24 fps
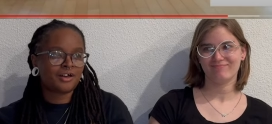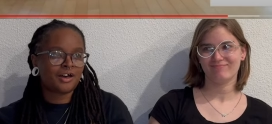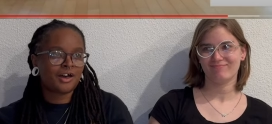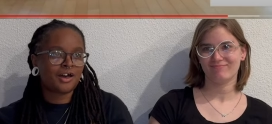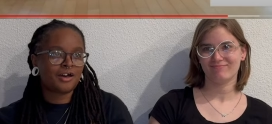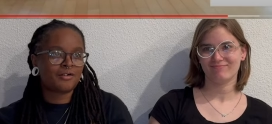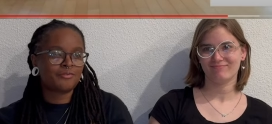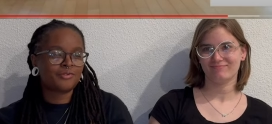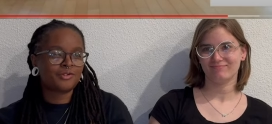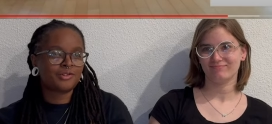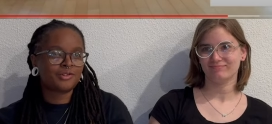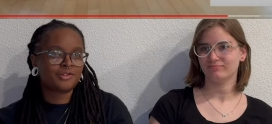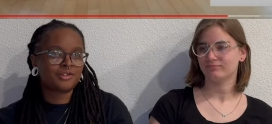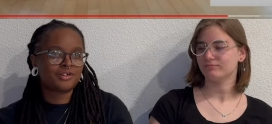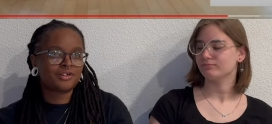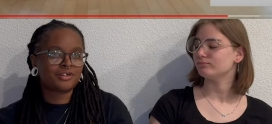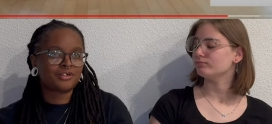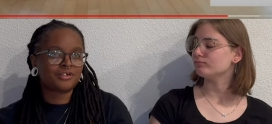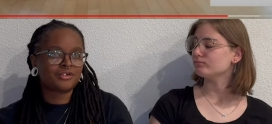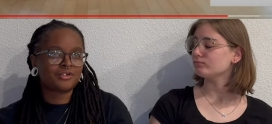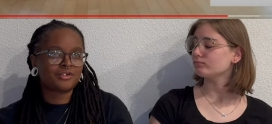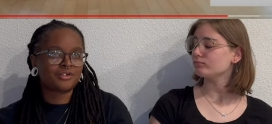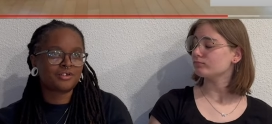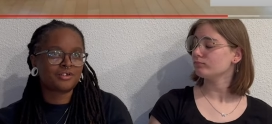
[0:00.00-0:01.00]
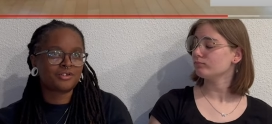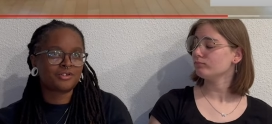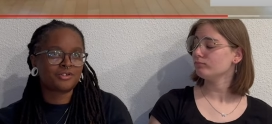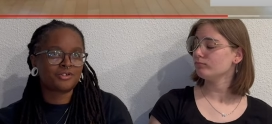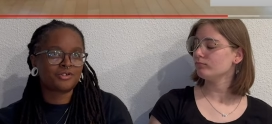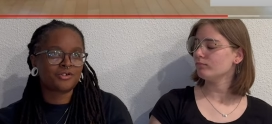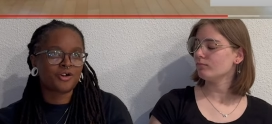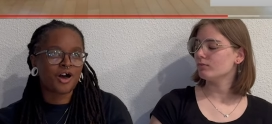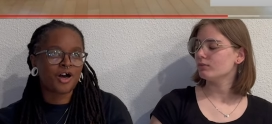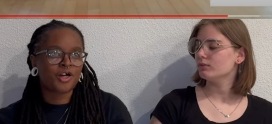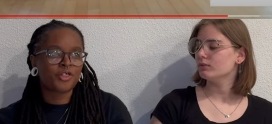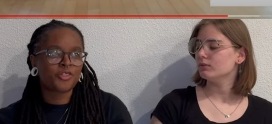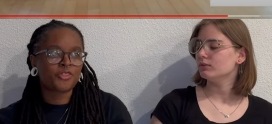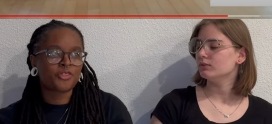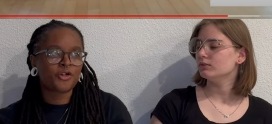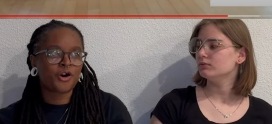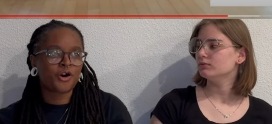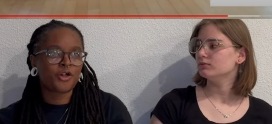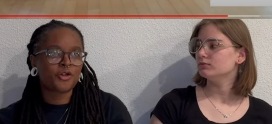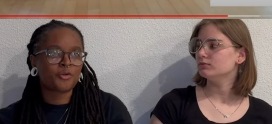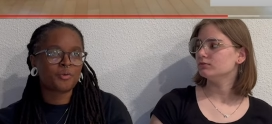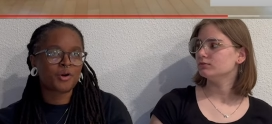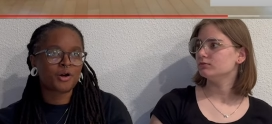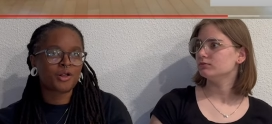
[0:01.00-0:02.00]
Speaker 1: I haven't. I don't know. I
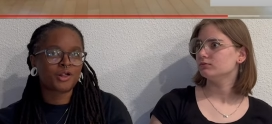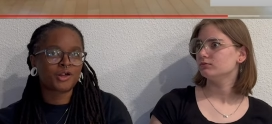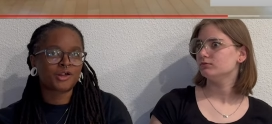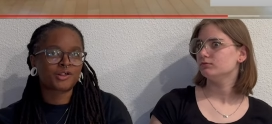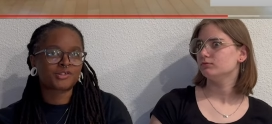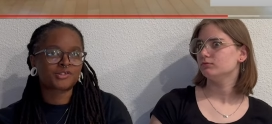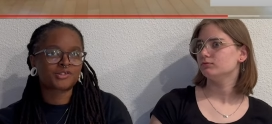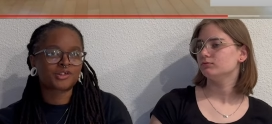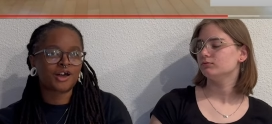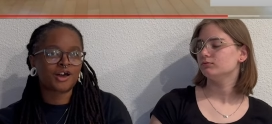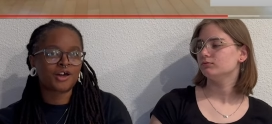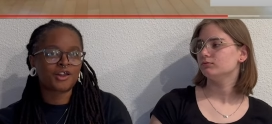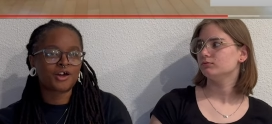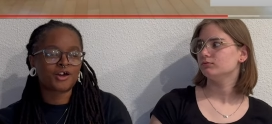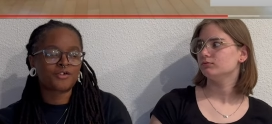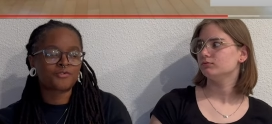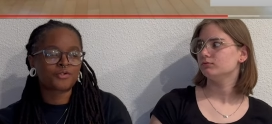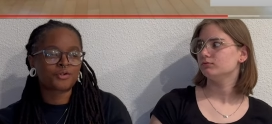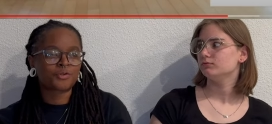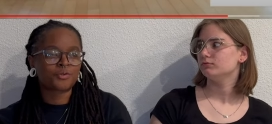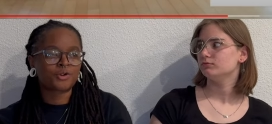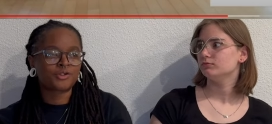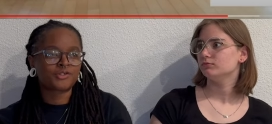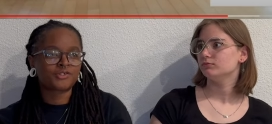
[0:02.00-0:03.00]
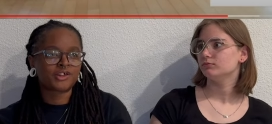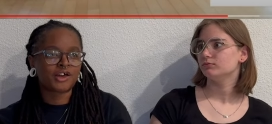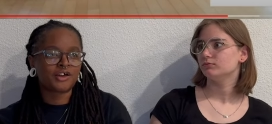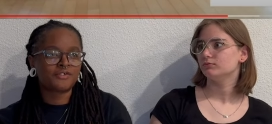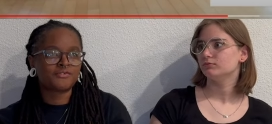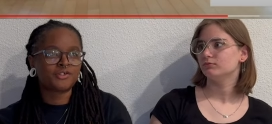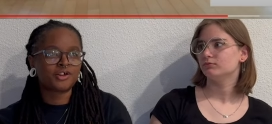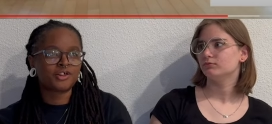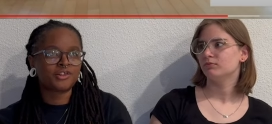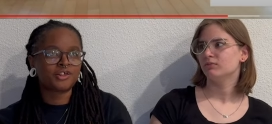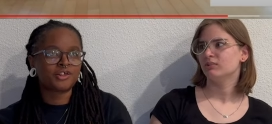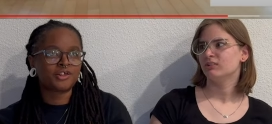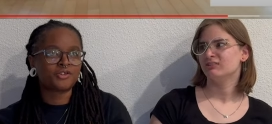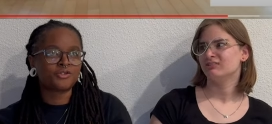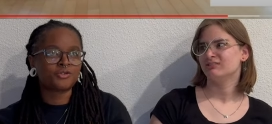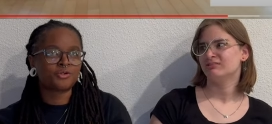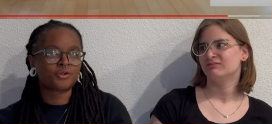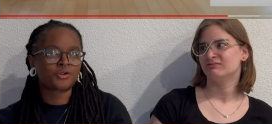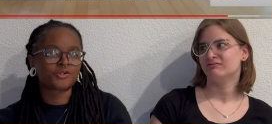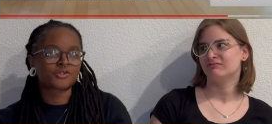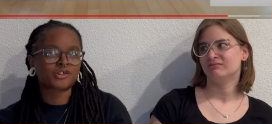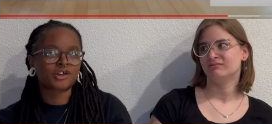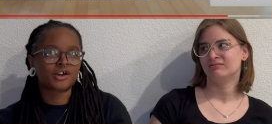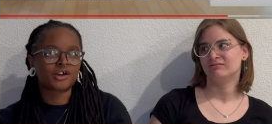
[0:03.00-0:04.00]
thought about like skydiving once. I've done
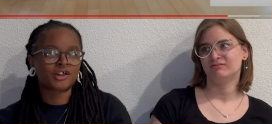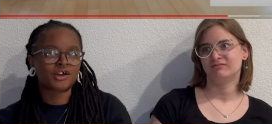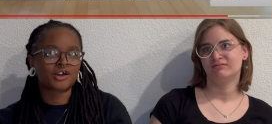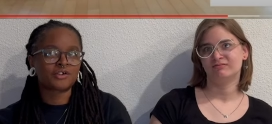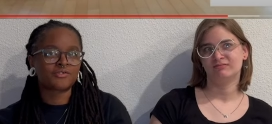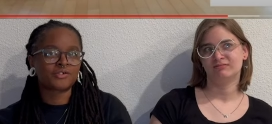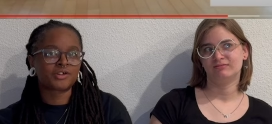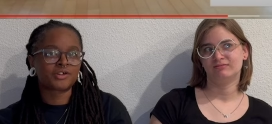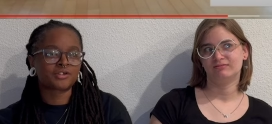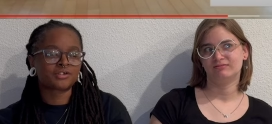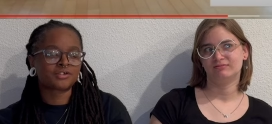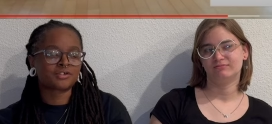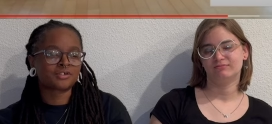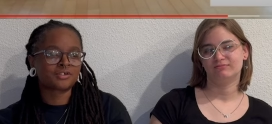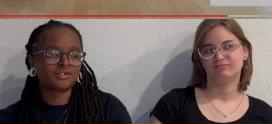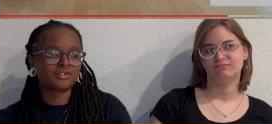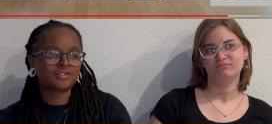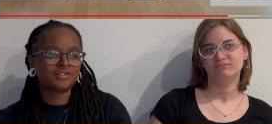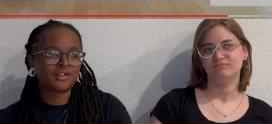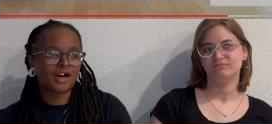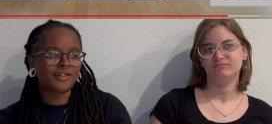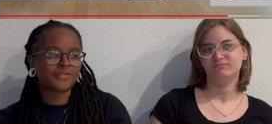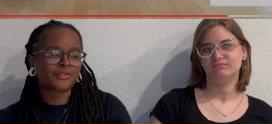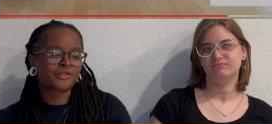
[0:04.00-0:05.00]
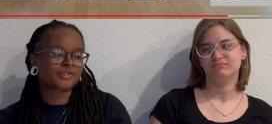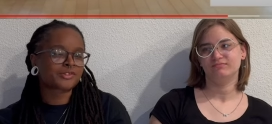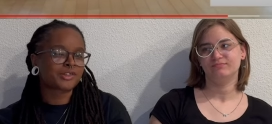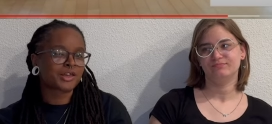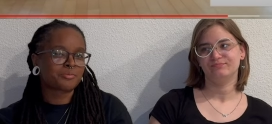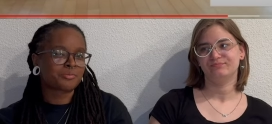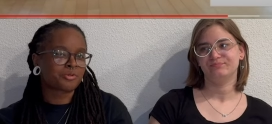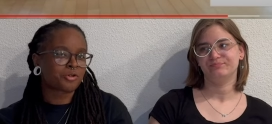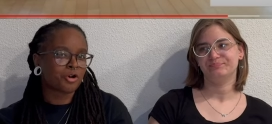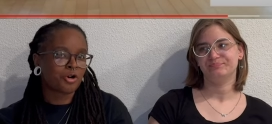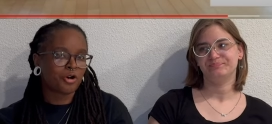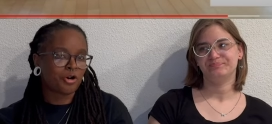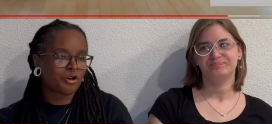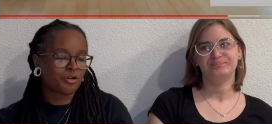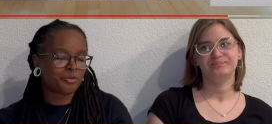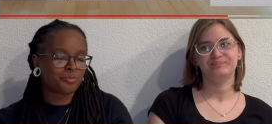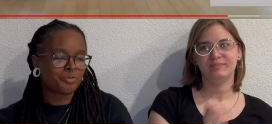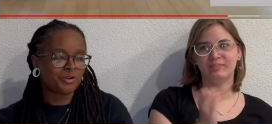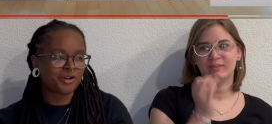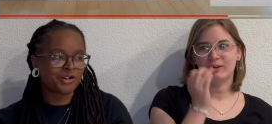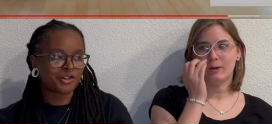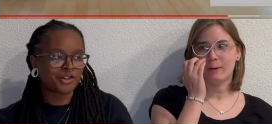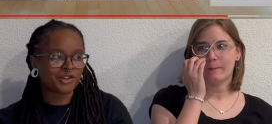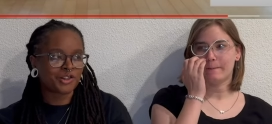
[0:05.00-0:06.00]
indoor skydiving. Not the same at all,
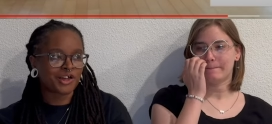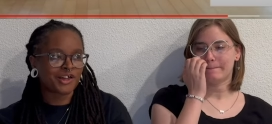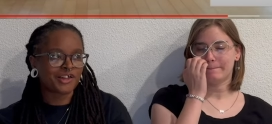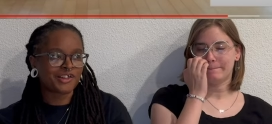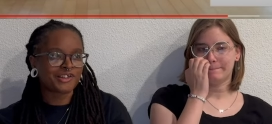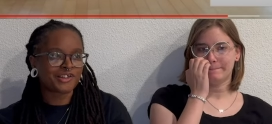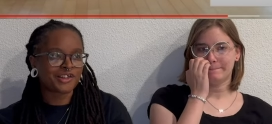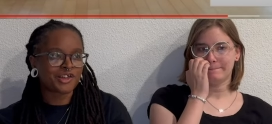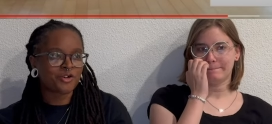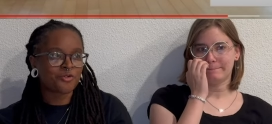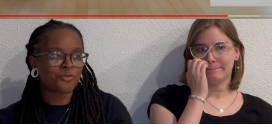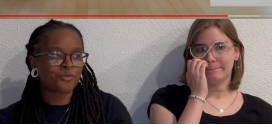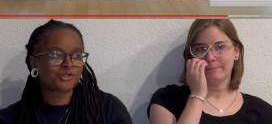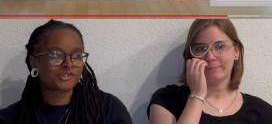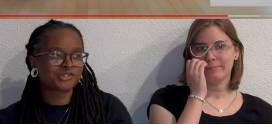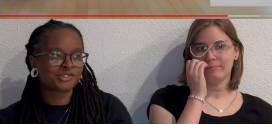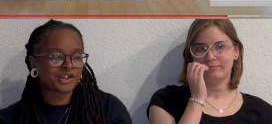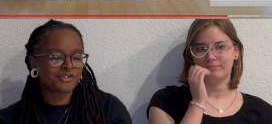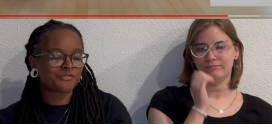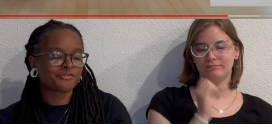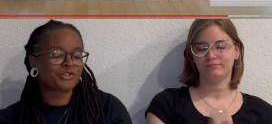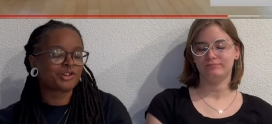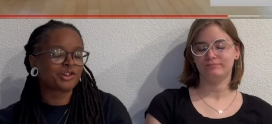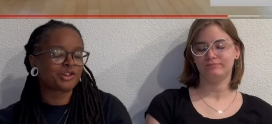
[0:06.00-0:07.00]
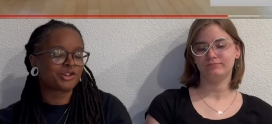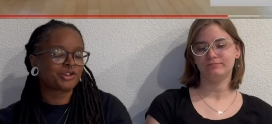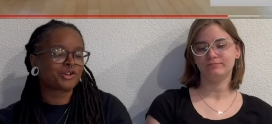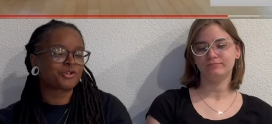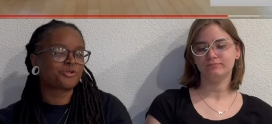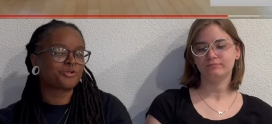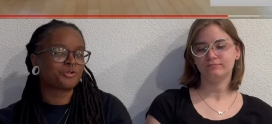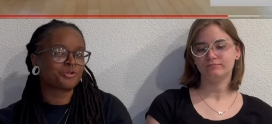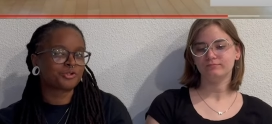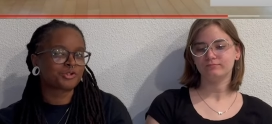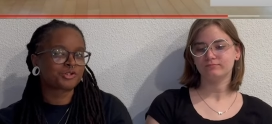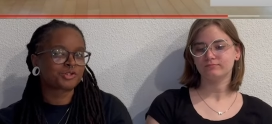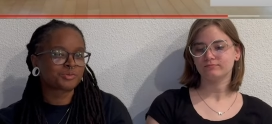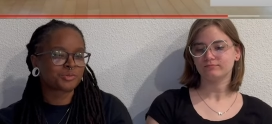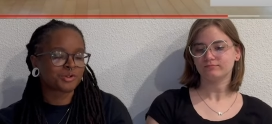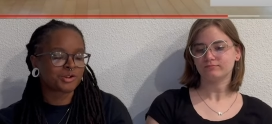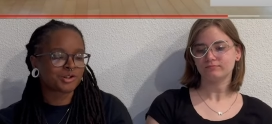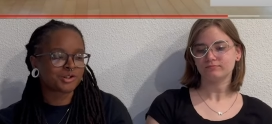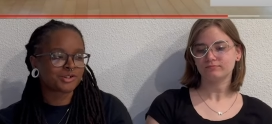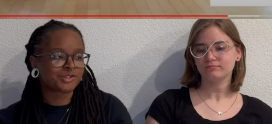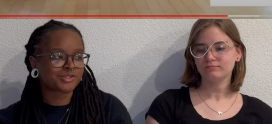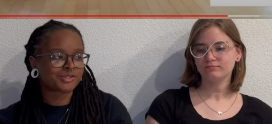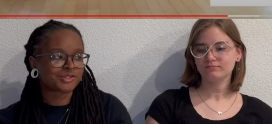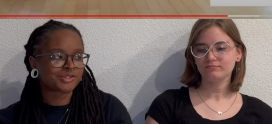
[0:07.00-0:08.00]
but no. like it was definitely a cool
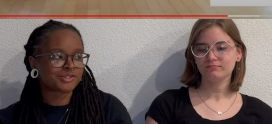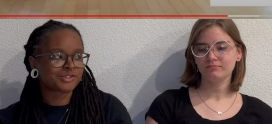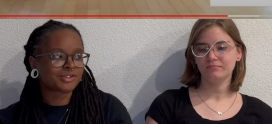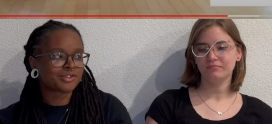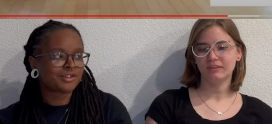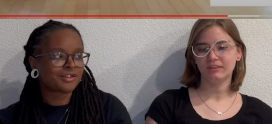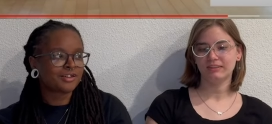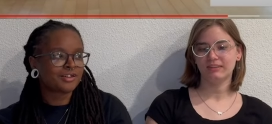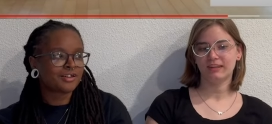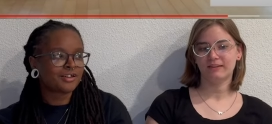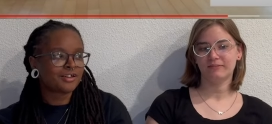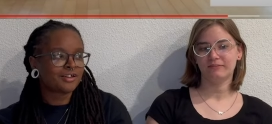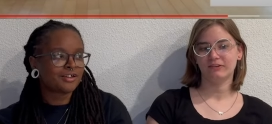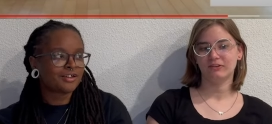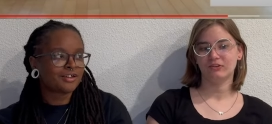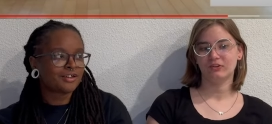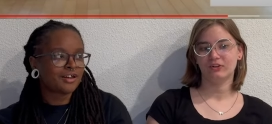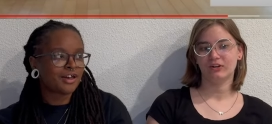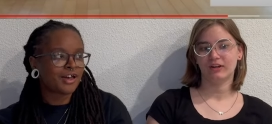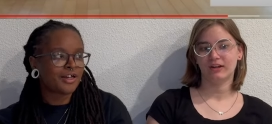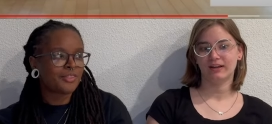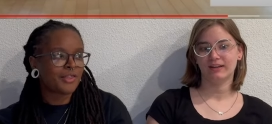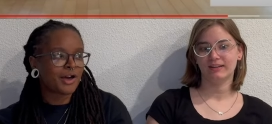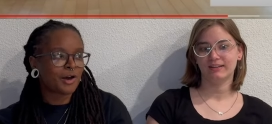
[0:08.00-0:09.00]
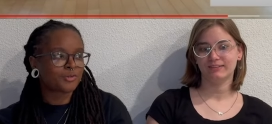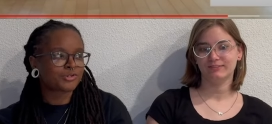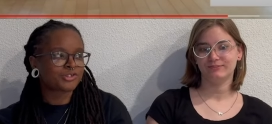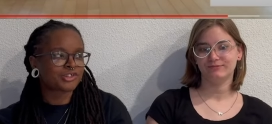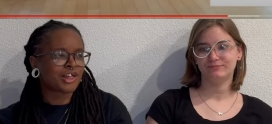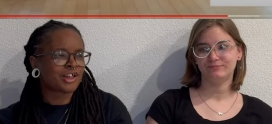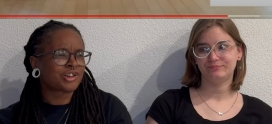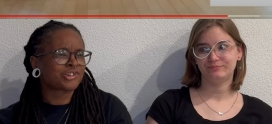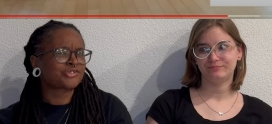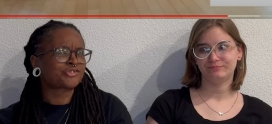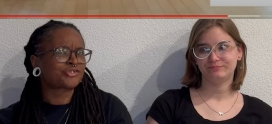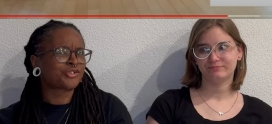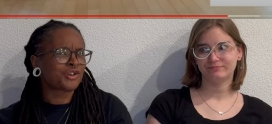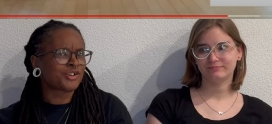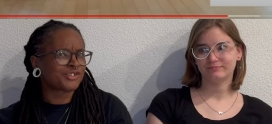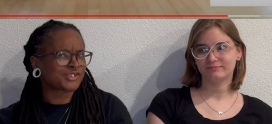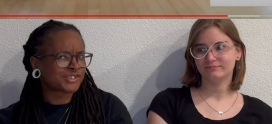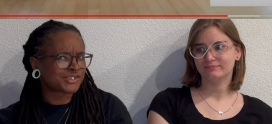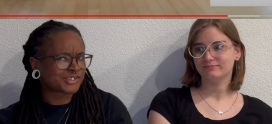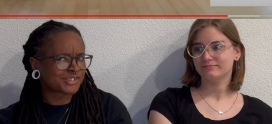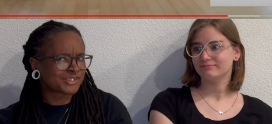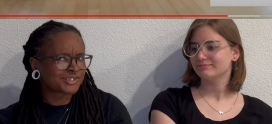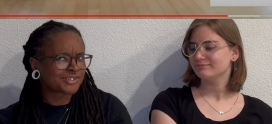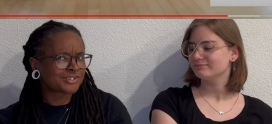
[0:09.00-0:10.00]
experience. Definitely. Not. And that was a lot of
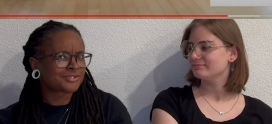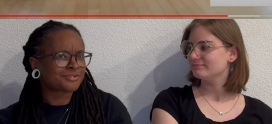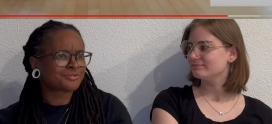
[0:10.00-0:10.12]
trust.